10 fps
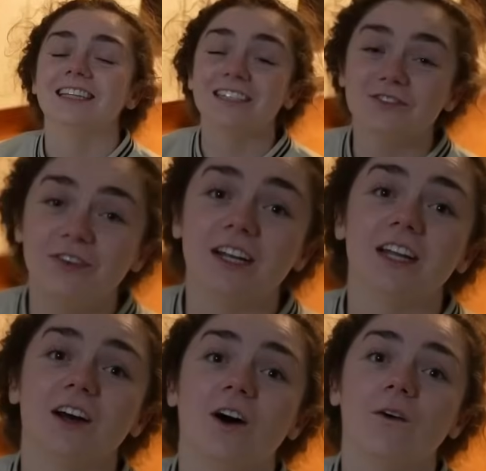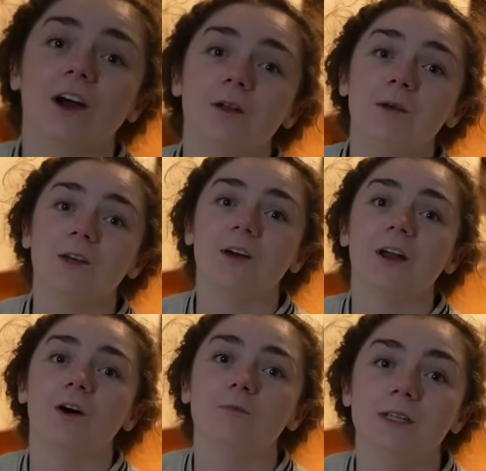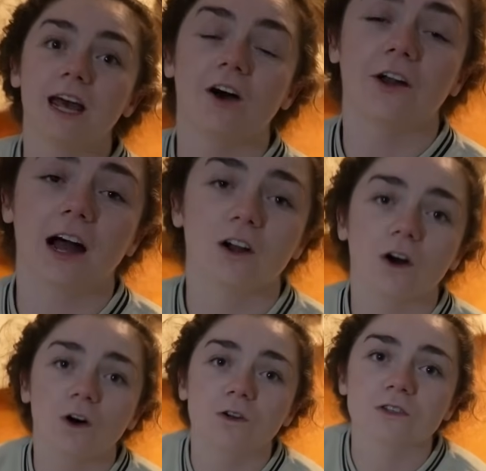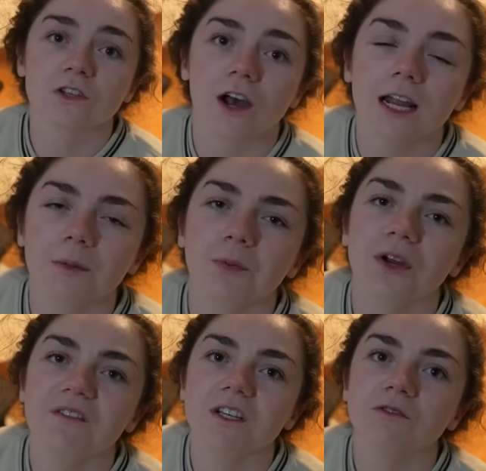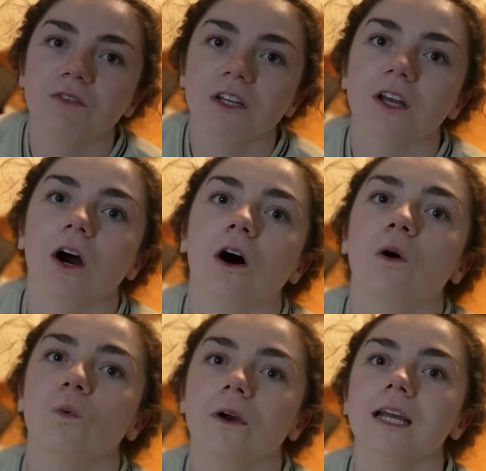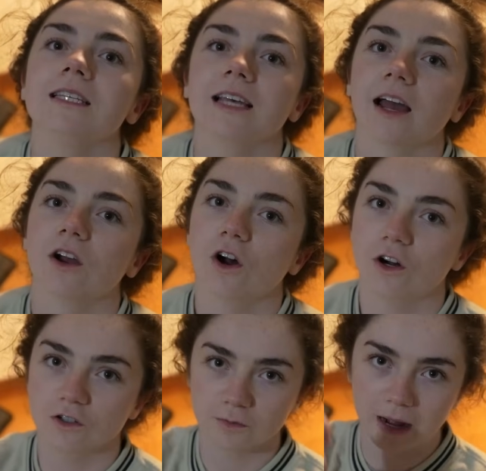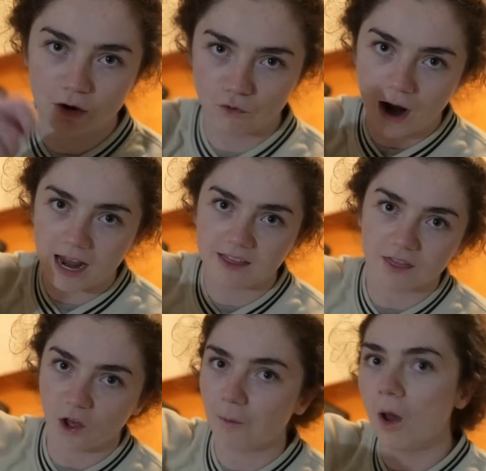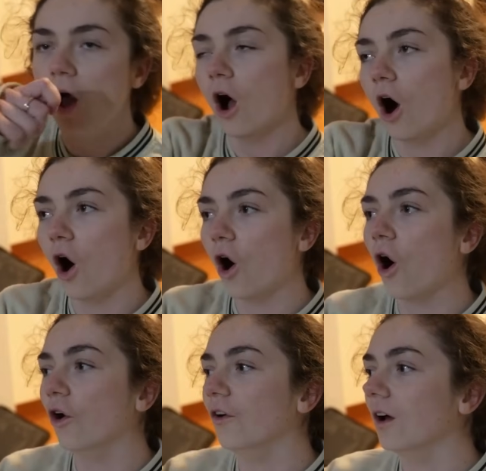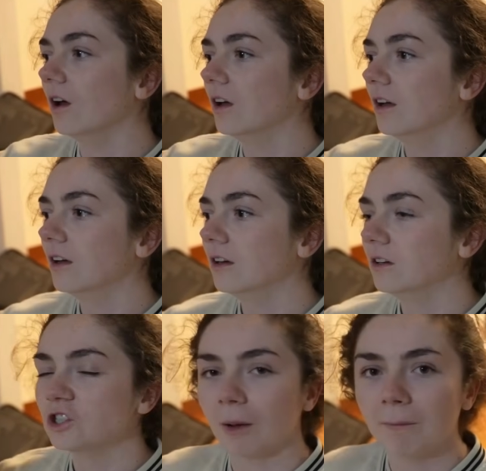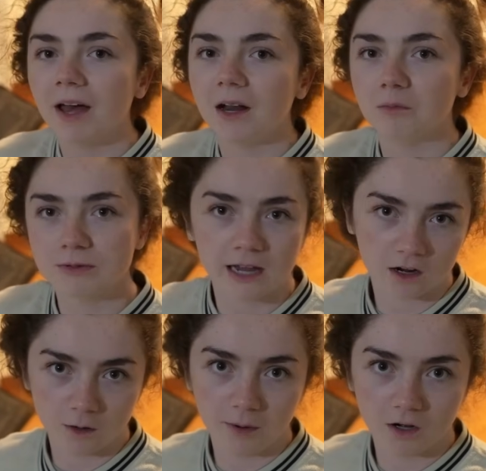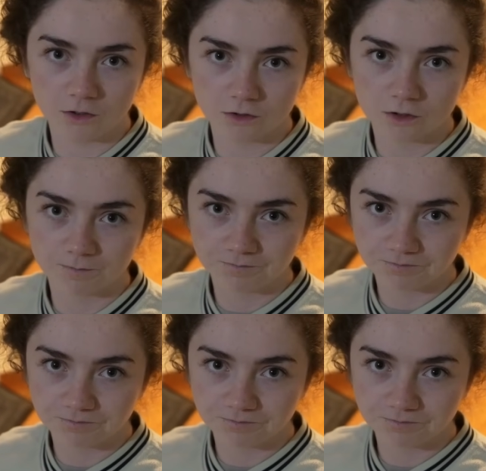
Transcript: This video, we're going to be doing an update on our goals. So in a previous video, we set goals by writing them on champagne and Prosecco bottles.